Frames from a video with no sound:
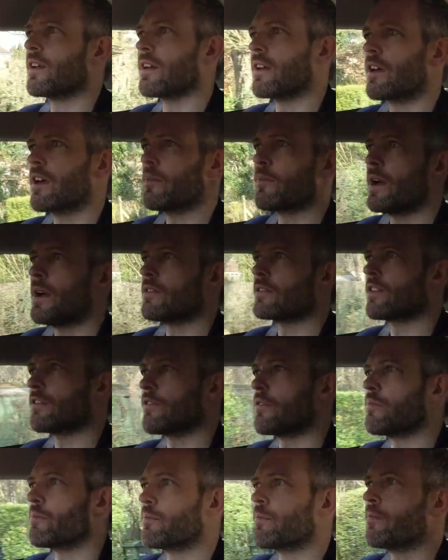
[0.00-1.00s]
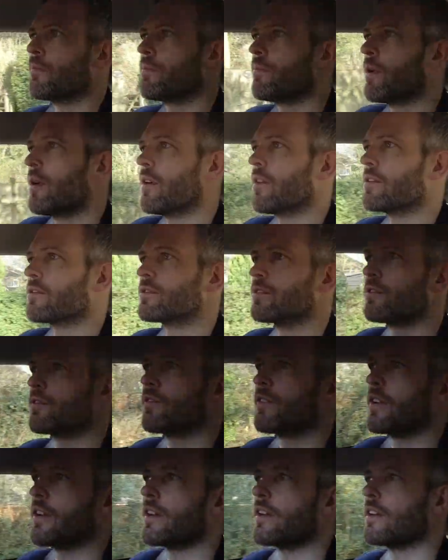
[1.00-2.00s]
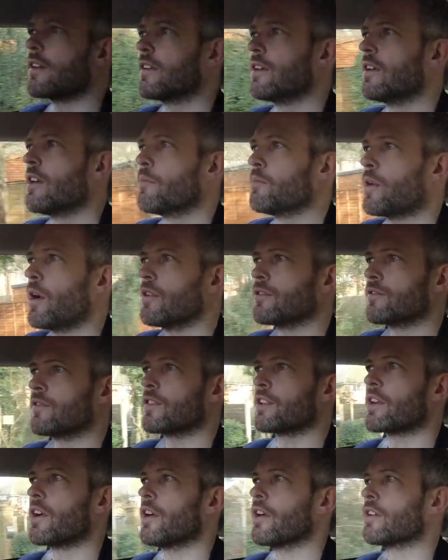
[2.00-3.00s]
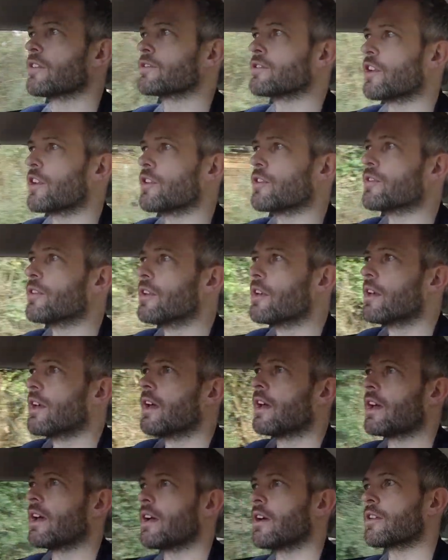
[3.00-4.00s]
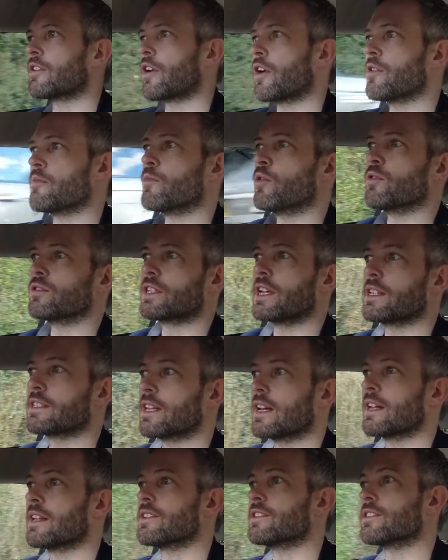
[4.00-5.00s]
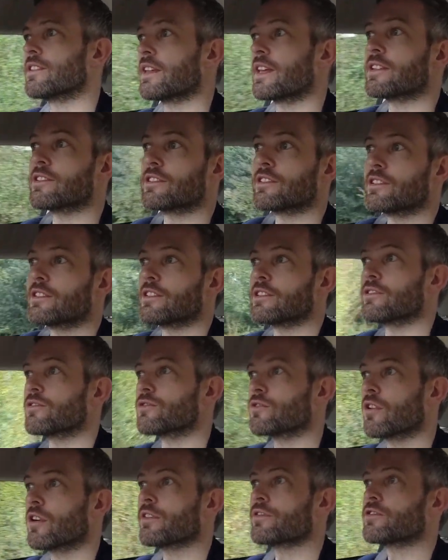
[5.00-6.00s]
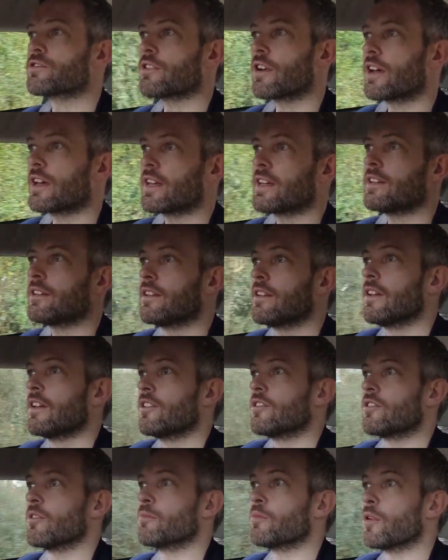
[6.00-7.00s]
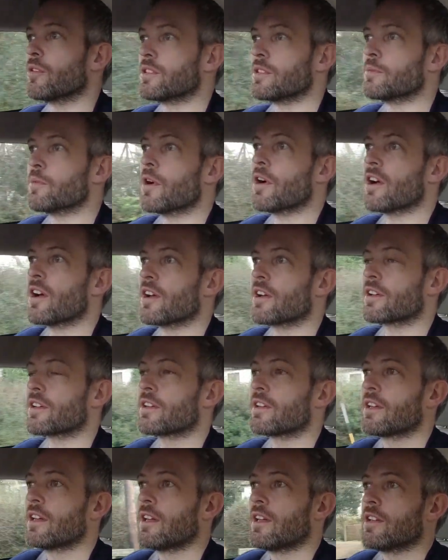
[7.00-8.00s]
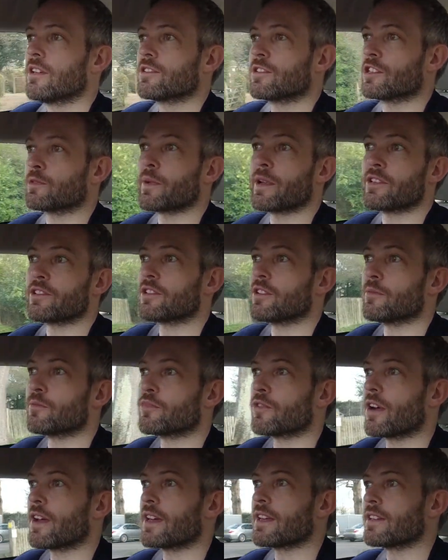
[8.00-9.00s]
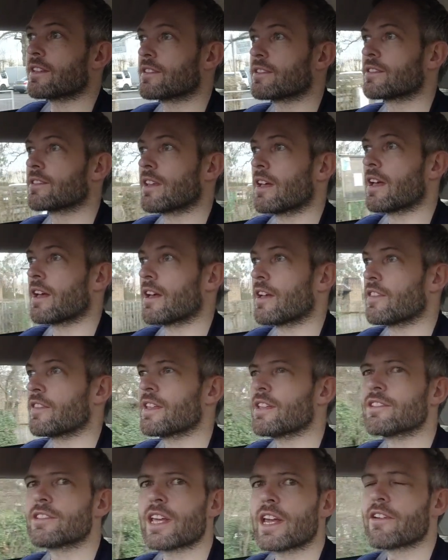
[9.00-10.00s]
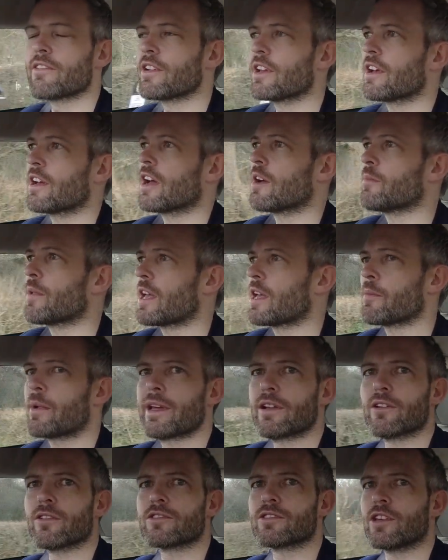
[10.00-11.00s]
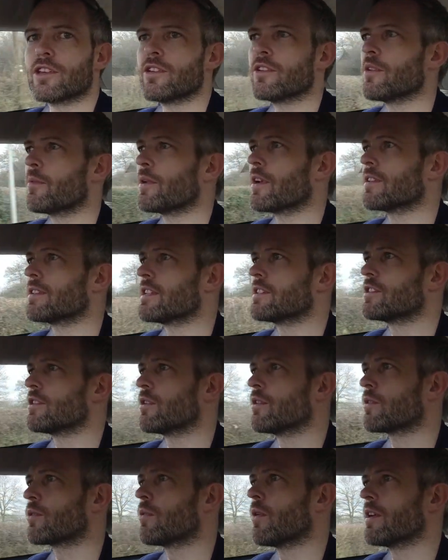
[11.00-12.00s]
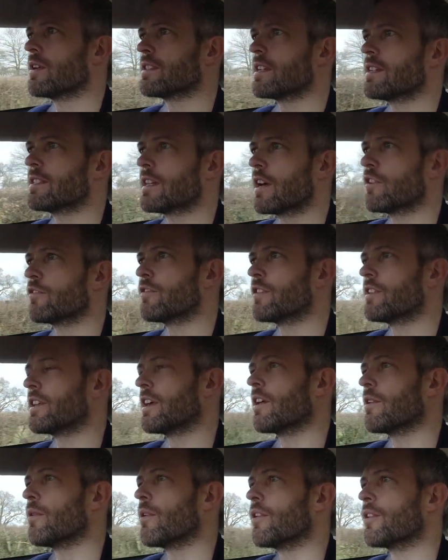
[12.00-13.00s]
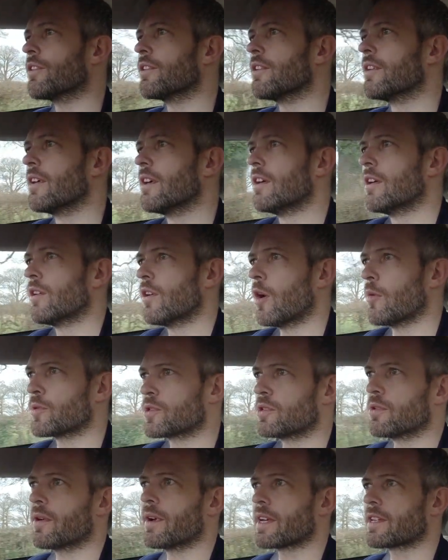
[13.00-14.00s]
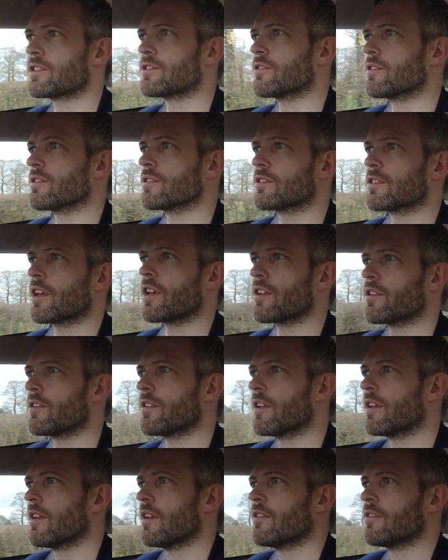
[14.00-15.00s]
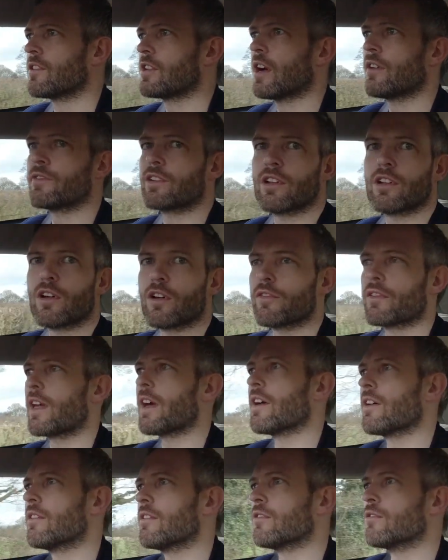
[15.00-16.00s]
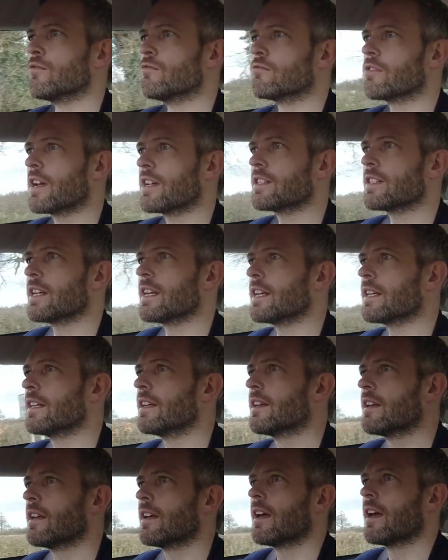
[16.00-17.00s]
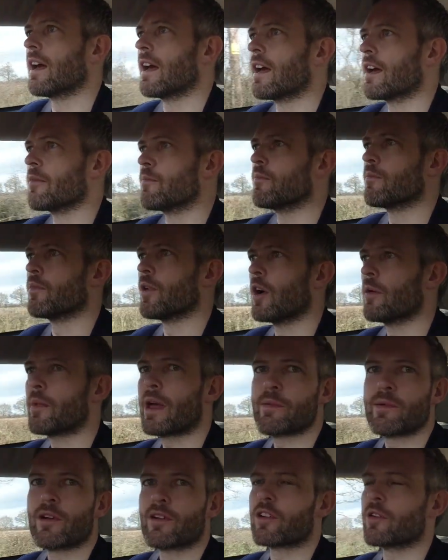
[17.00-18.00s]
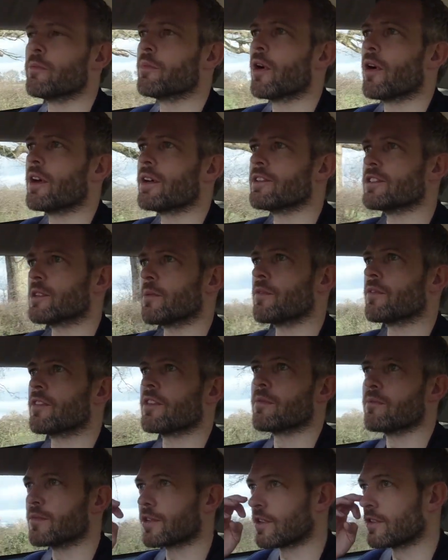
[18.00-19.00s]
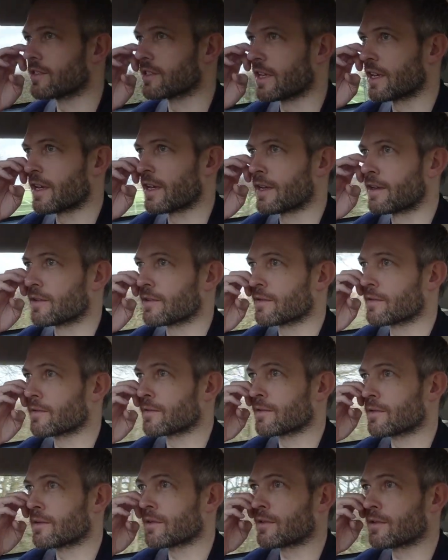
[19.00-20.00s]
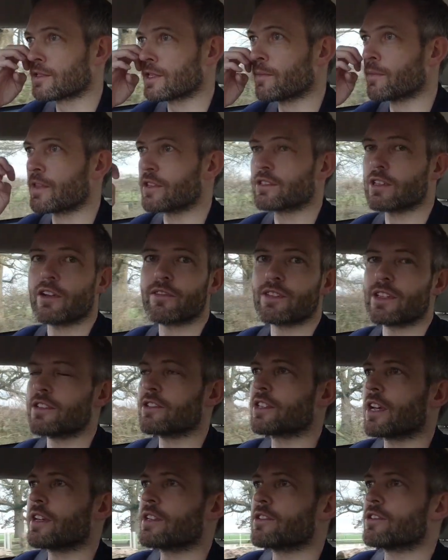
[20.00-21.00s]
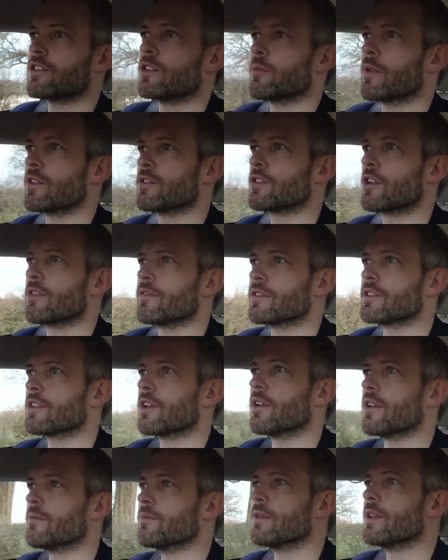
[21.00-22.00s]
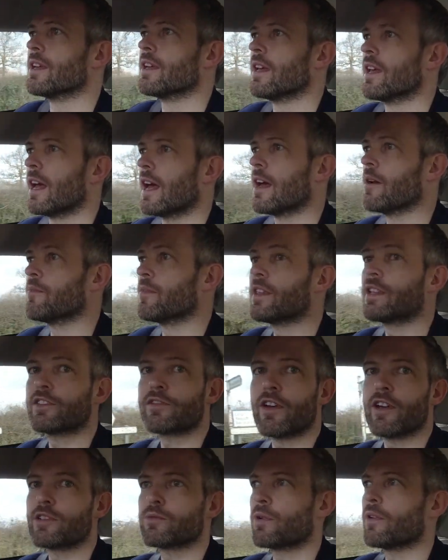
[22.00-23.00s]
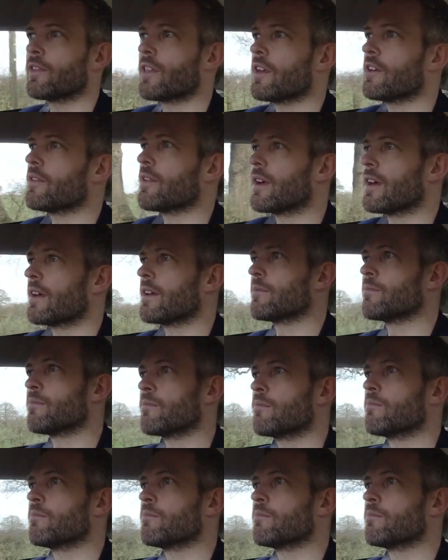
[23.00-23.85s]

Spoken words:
about different parts of the car, so go more detail into the engine and drivetrain, the bodywork, suspension and brakes. The interior I may or may not do. I mean, I did do quite a detailed video on optional extras, so I covered a lot of that already, but maybe I'll combine some of them because some of the stuff didn't change too much over time. But this first one though,